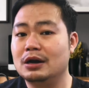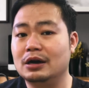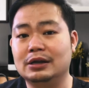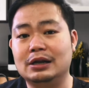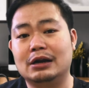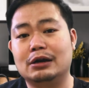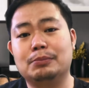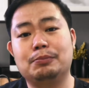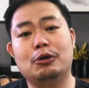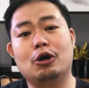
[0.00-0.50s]

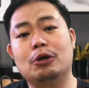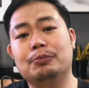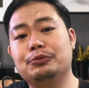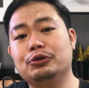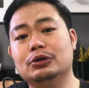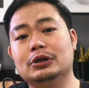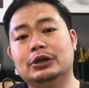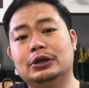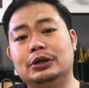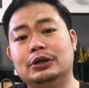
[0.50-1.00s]
Another
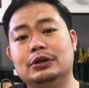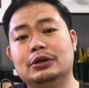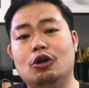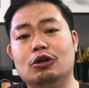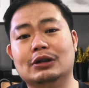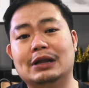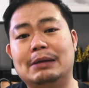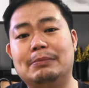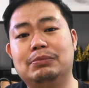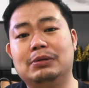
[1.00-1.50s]
popular
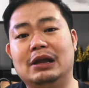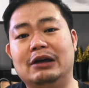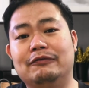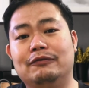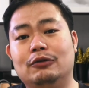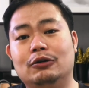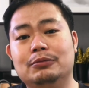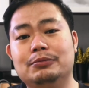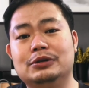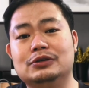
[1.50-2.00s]
online platform